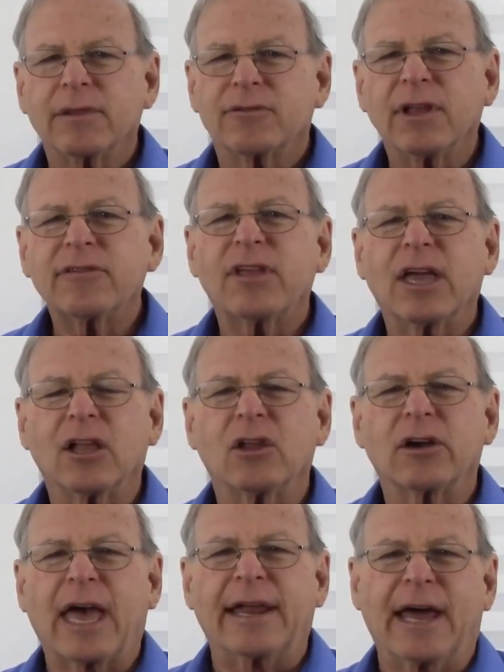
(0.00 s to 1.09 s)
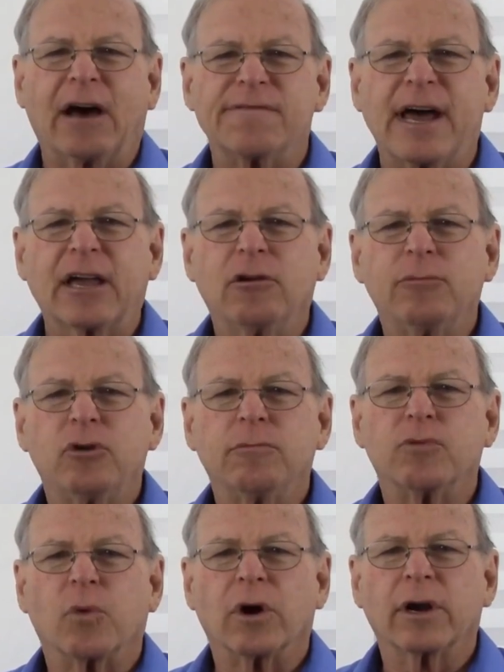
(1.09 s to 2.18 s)
So let's take a look at how vacuum
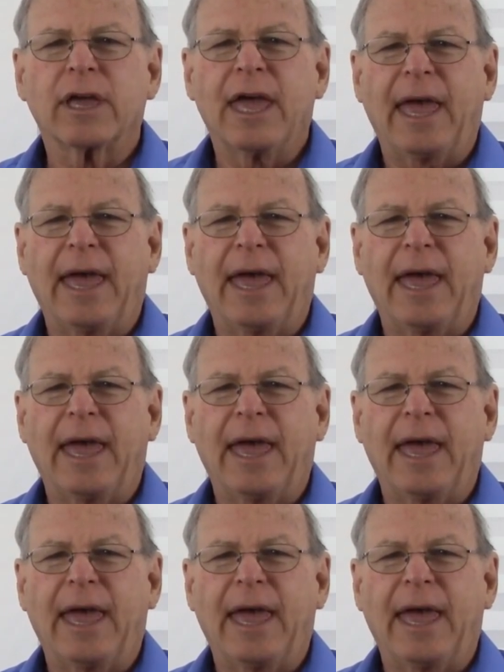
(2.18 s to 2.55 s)
tubes work